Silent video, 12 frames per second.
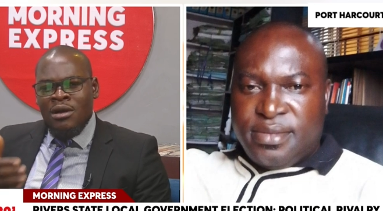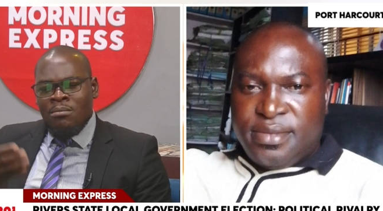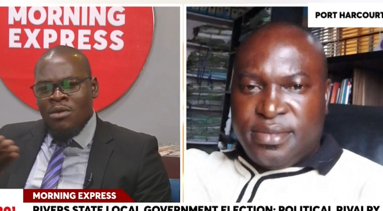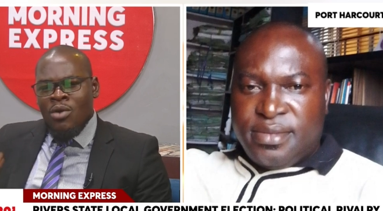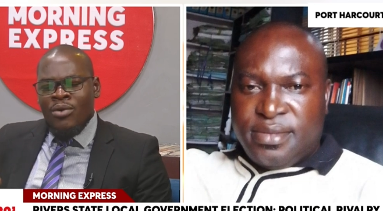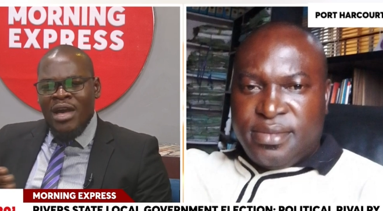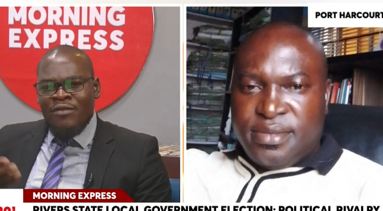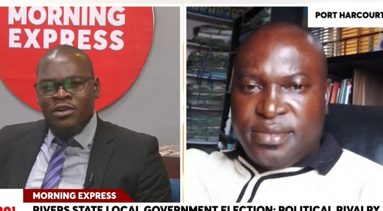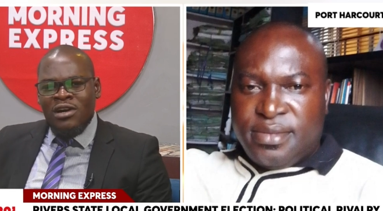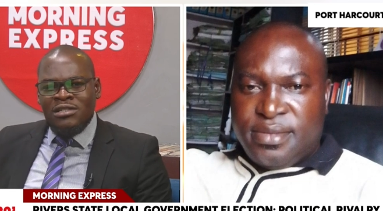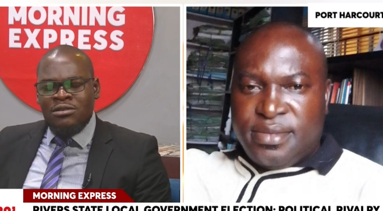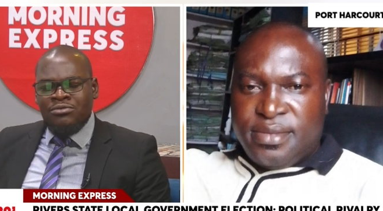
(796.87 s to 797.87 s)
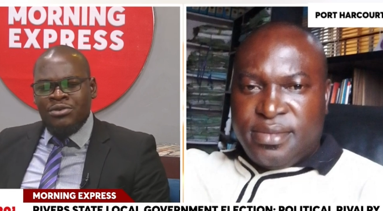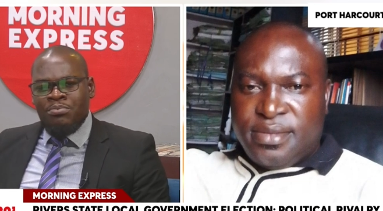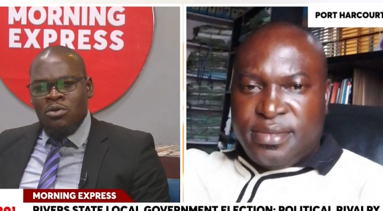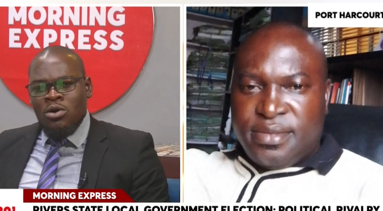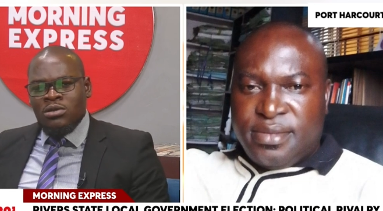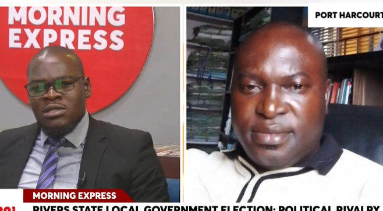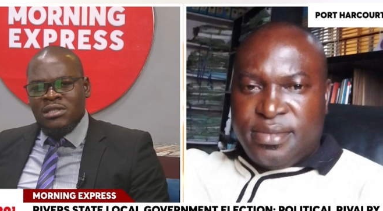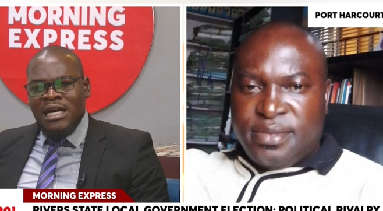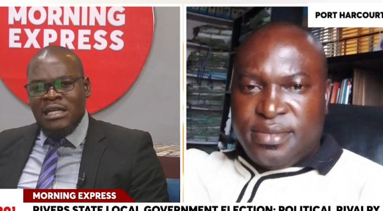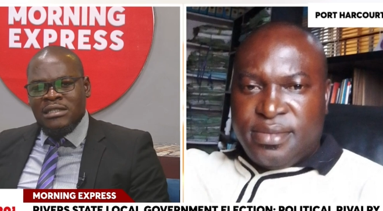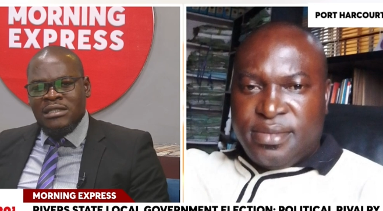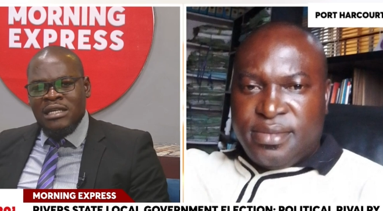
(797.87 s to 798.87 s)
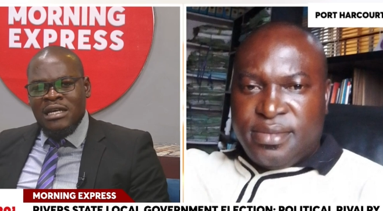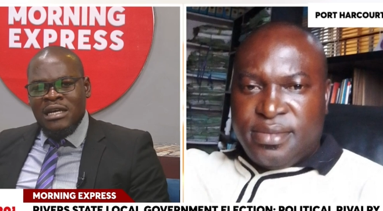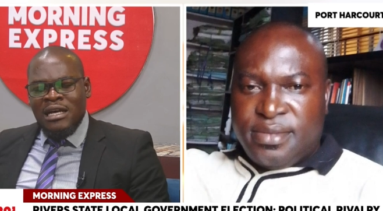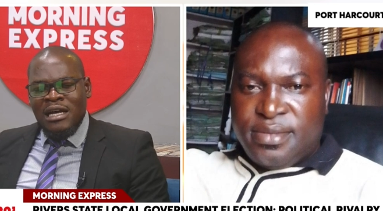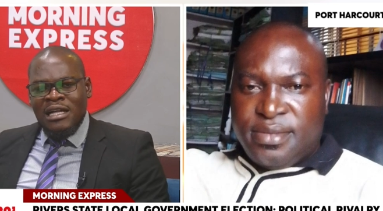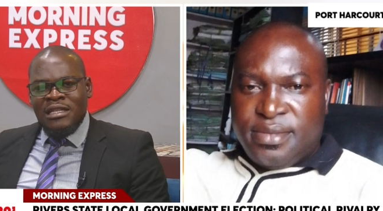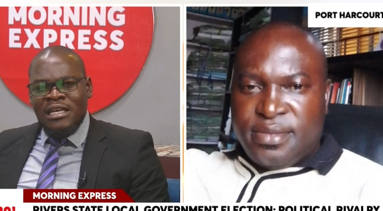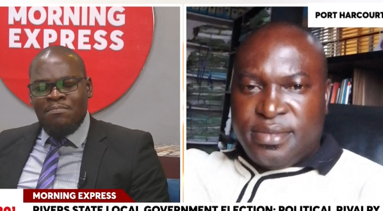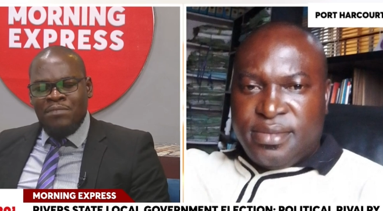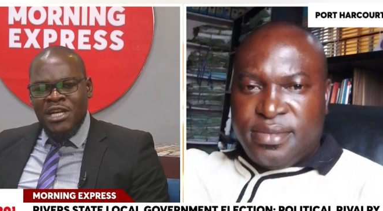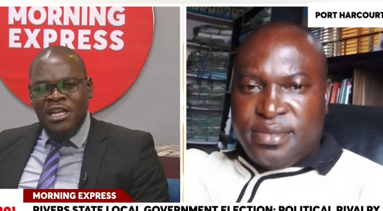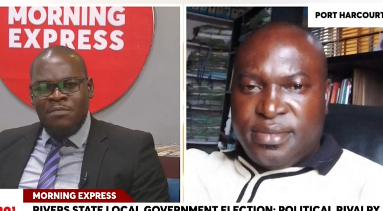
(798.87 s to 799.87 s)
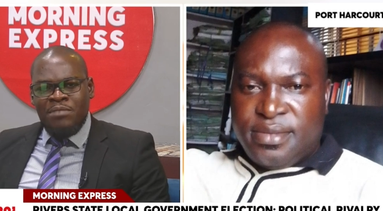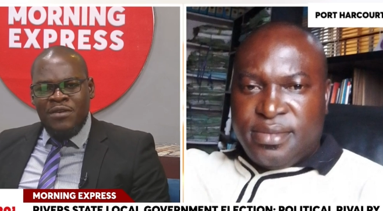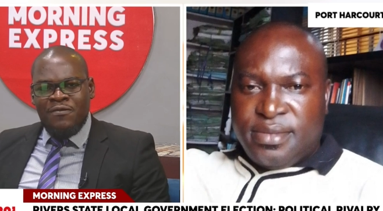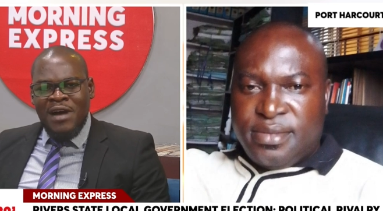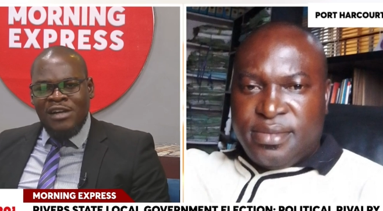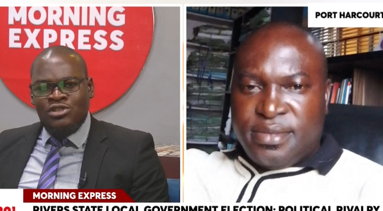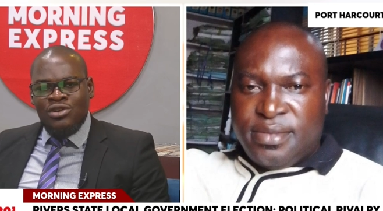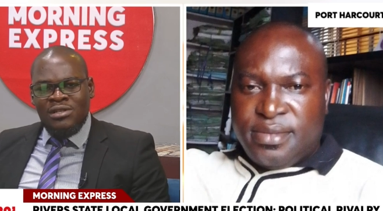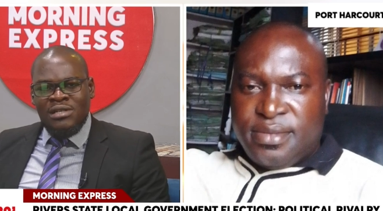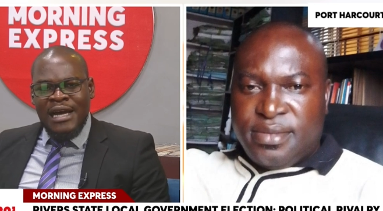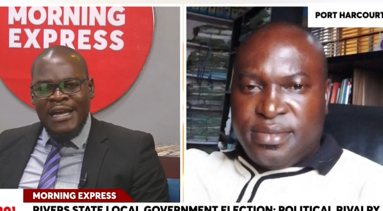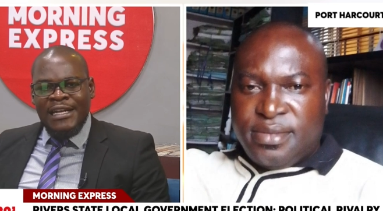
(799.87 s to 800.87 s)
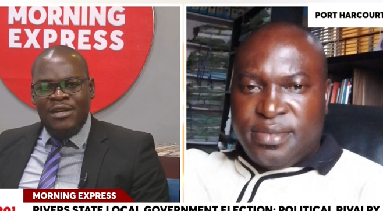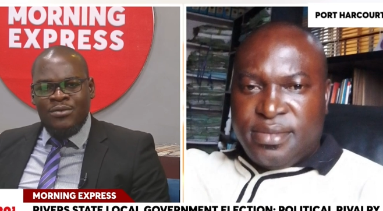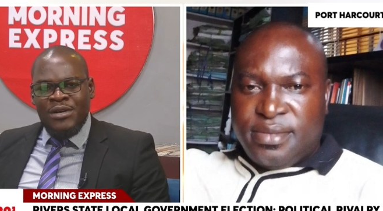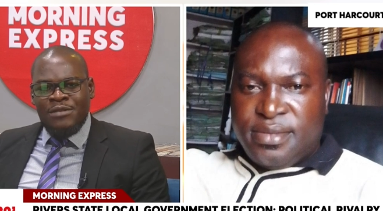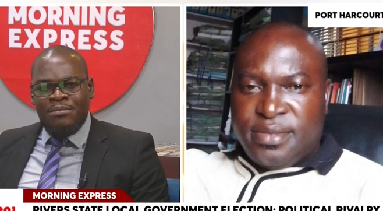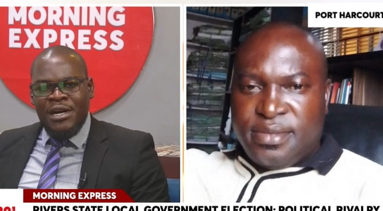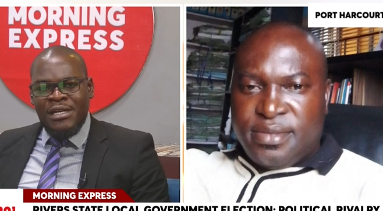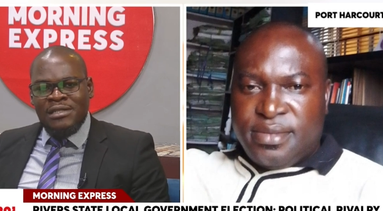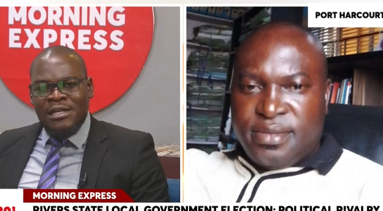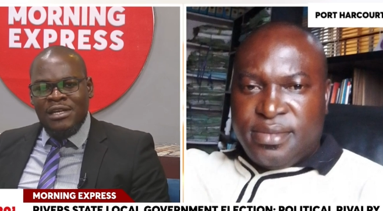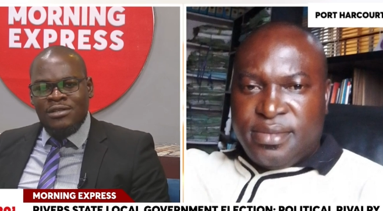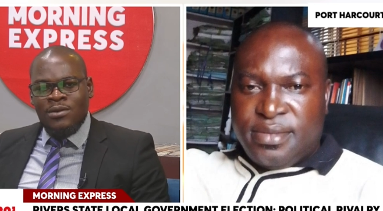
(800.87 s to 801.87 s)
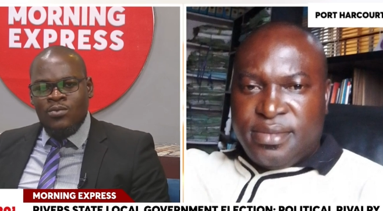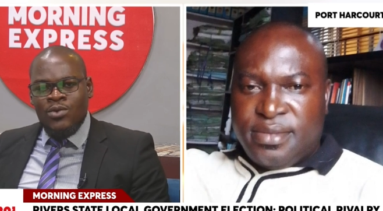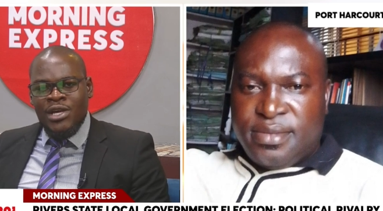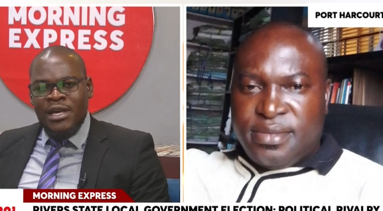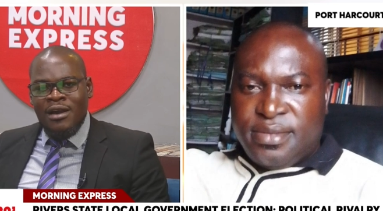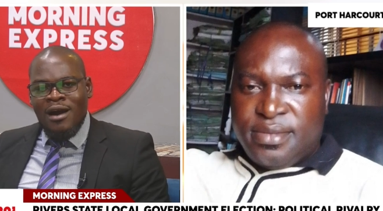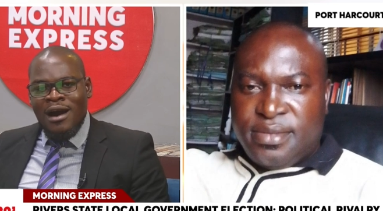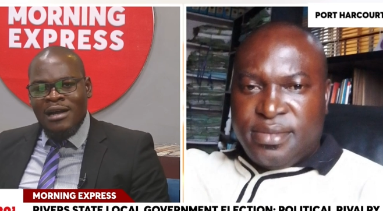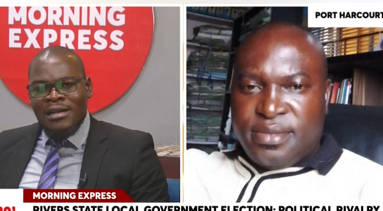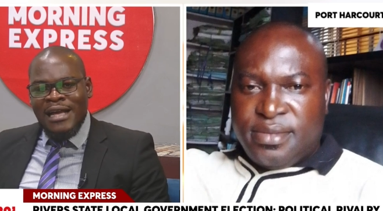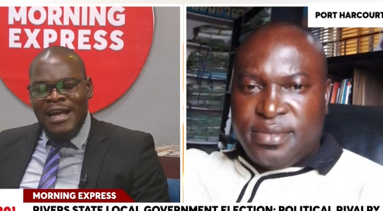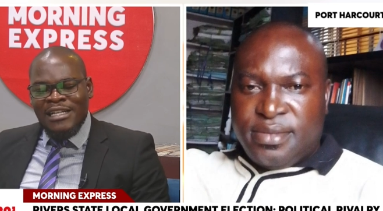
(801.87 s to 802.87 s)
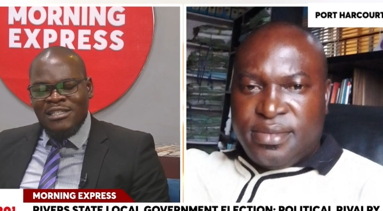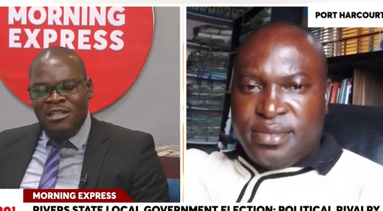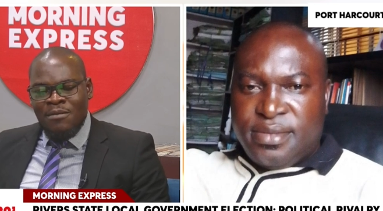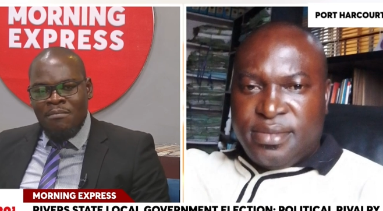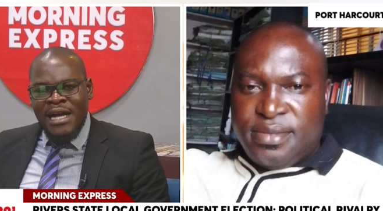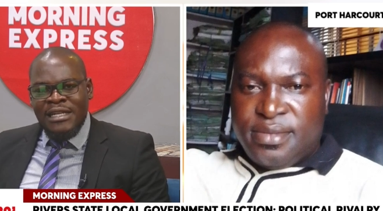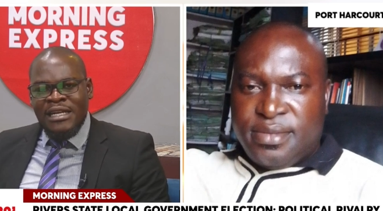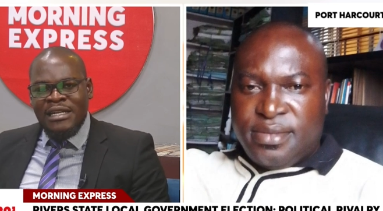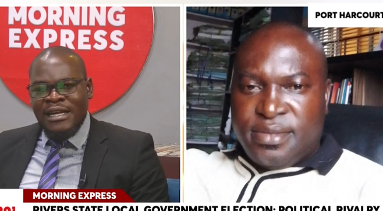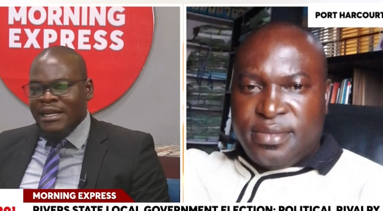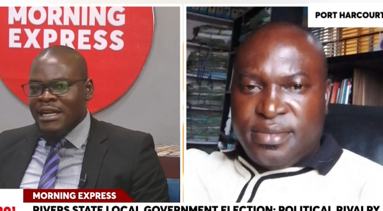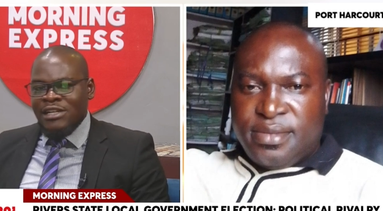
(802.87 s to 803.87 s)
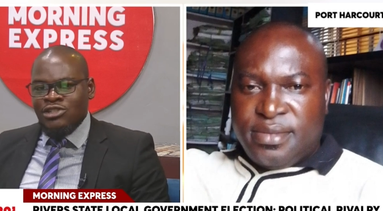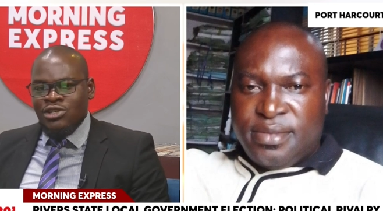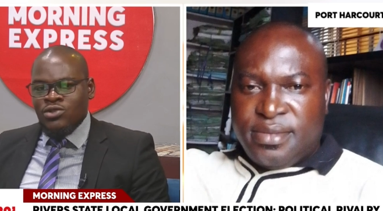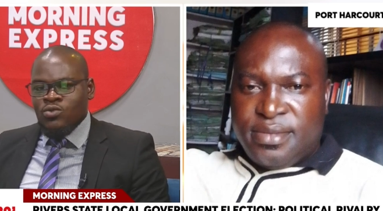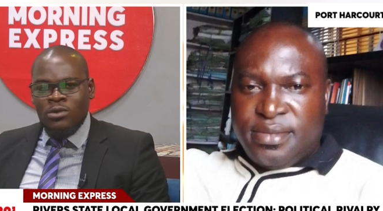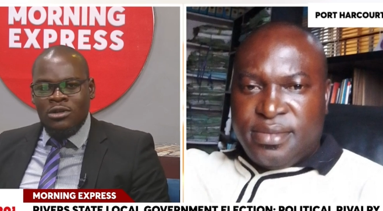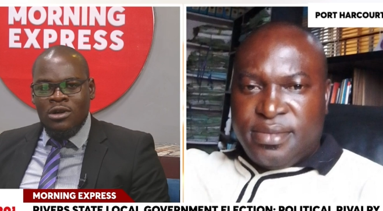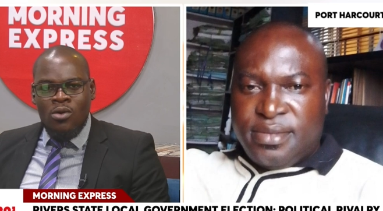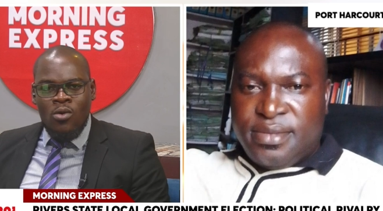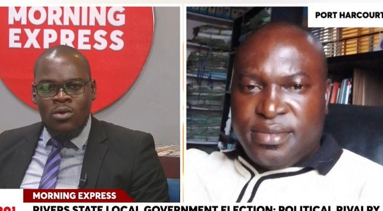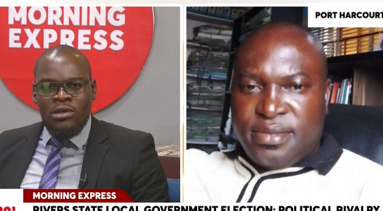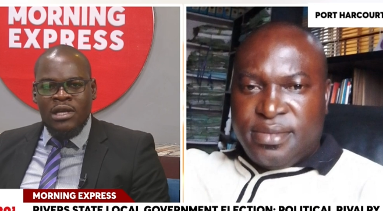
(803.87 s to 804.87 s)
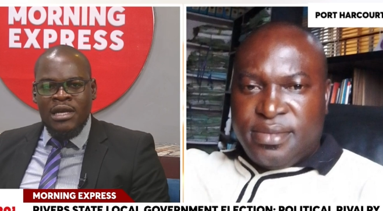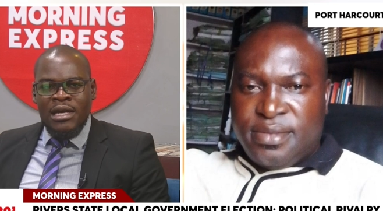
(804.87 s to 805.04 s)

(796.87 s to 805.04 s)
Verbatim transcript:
Speaker 1: Well, we have gotten reports that uh, yes. uh, the PDP faction siding with Barrister Nyesom Wike are eh, demanding that elections will not hold